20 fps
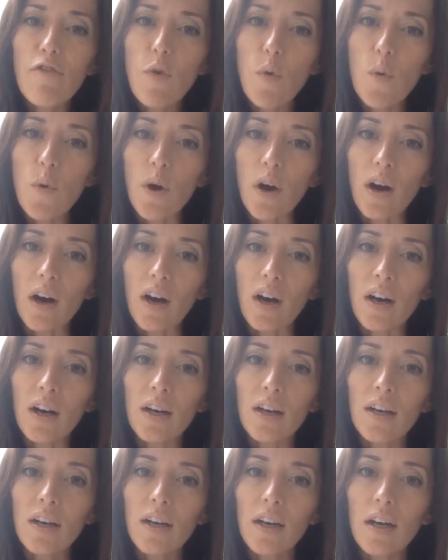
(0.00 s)
4,
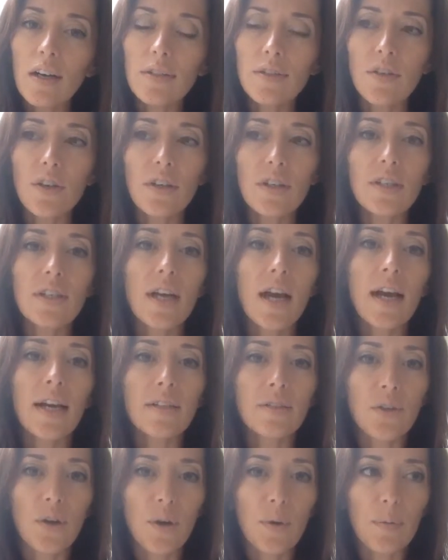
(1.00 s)
I started to
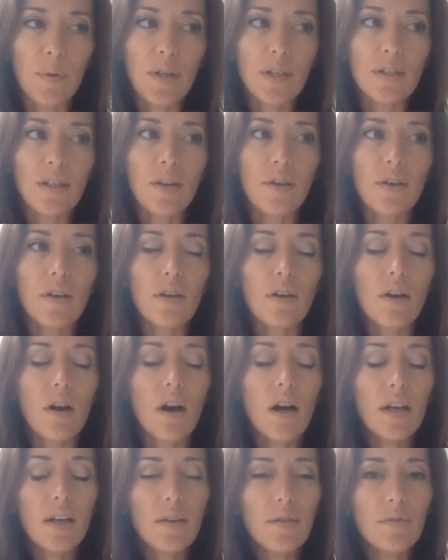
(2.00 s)
ask her, because I
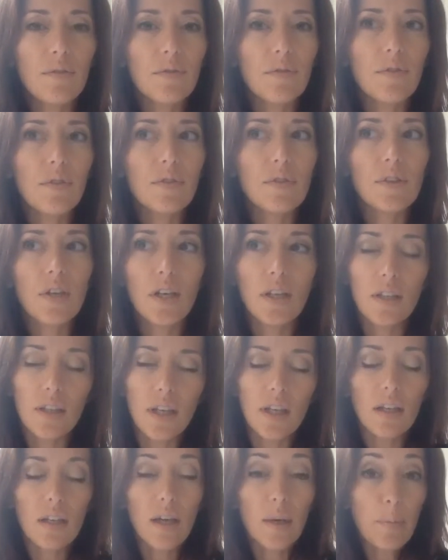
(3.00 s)
kind of
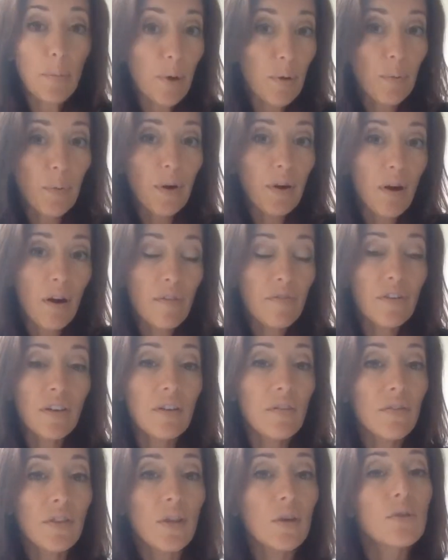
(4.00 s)
suddenly a light bulb went off,
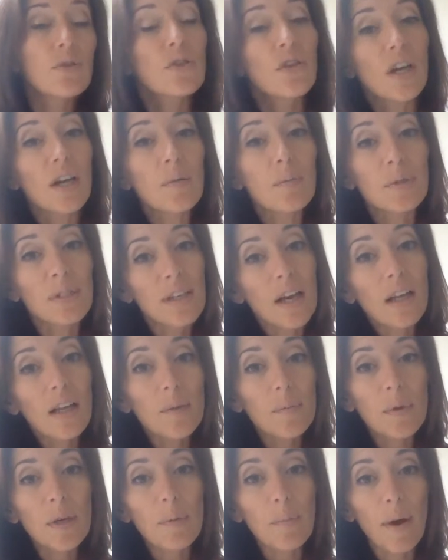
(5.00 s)
even though she had been
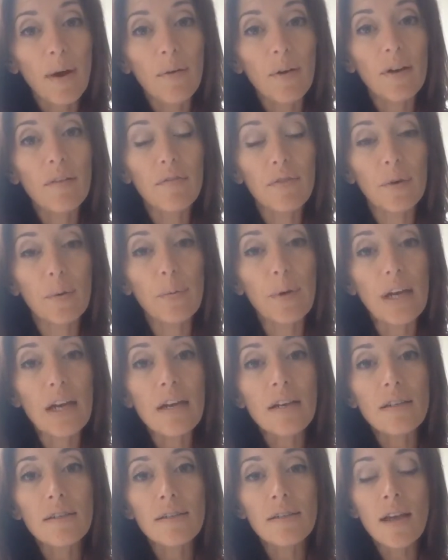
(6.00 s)
telling me about it for
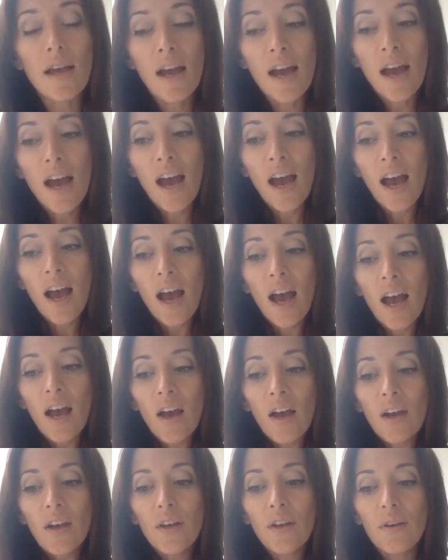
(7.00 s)
weeks.
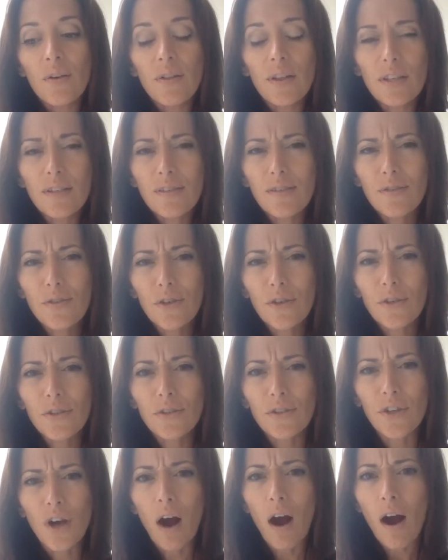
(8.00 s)
This is her
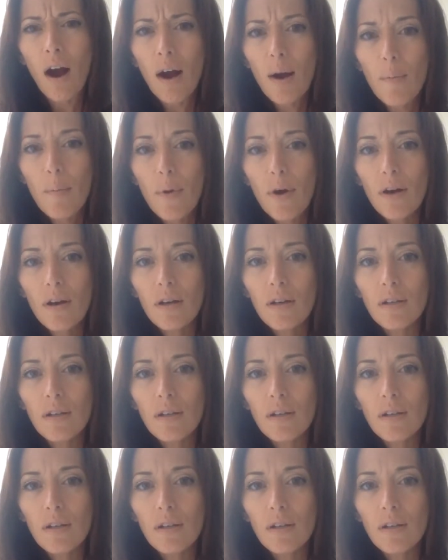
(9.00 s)
job?